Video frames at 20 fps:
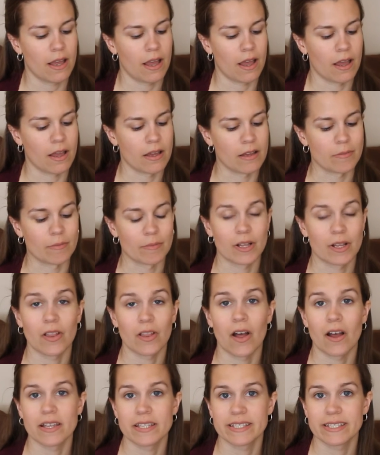um,
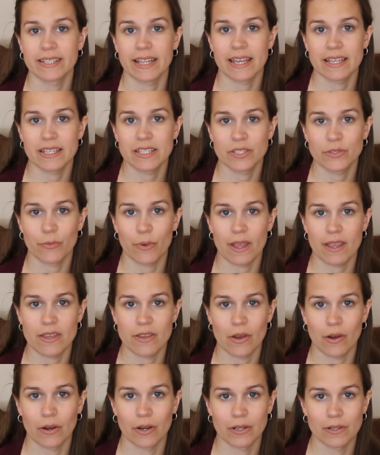Gloss Lace Weight
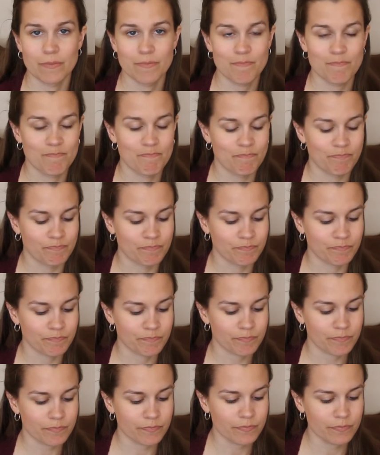Yarn,
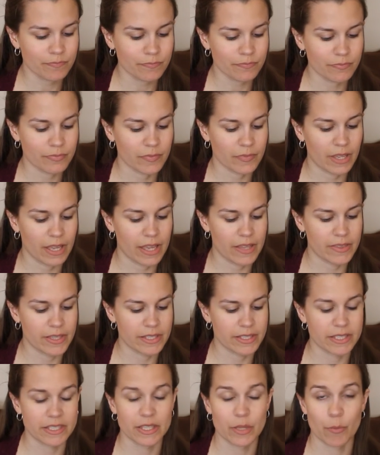and
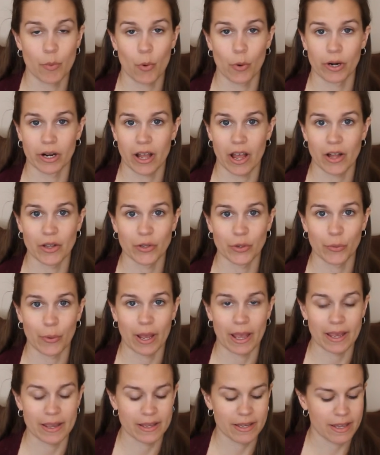this is the Port
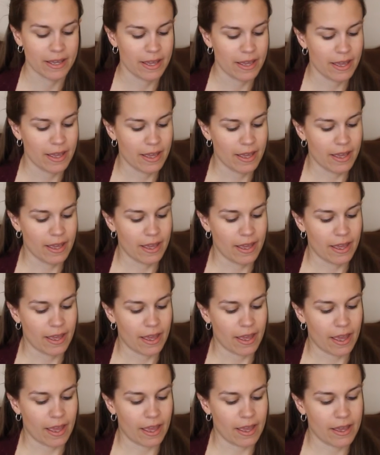colorway.
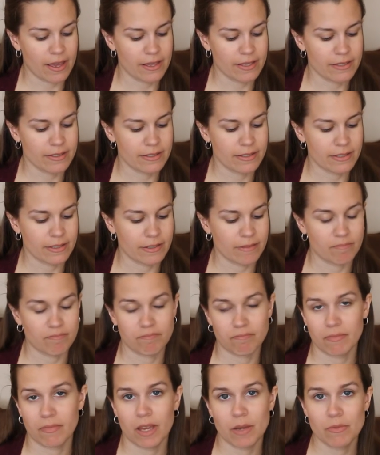And
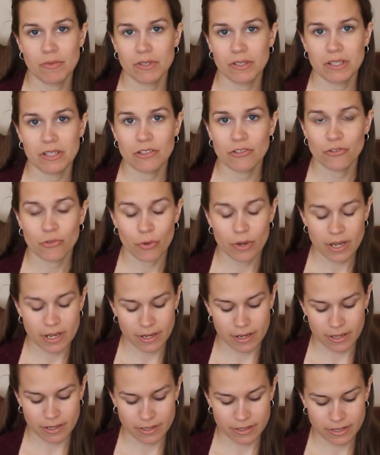I'm really
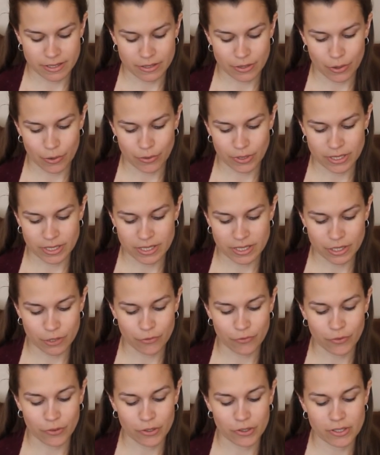enjoying it. So, this is the
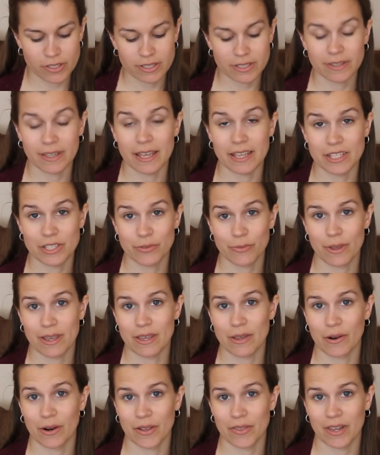first lace weight
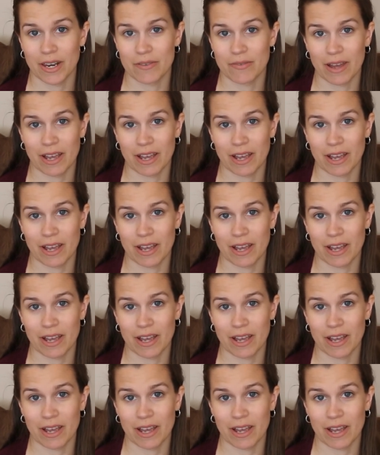yarn that I've